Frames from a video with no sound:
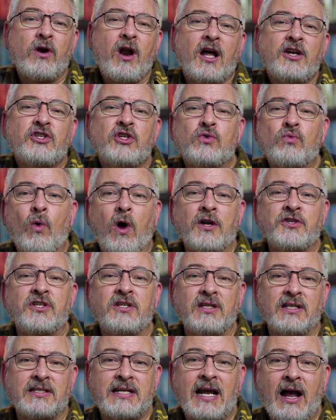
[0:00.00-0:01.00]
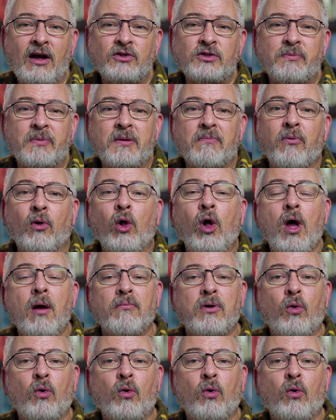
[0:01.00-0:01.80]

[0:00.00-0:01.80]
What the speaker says: we're not just watching the townspeople,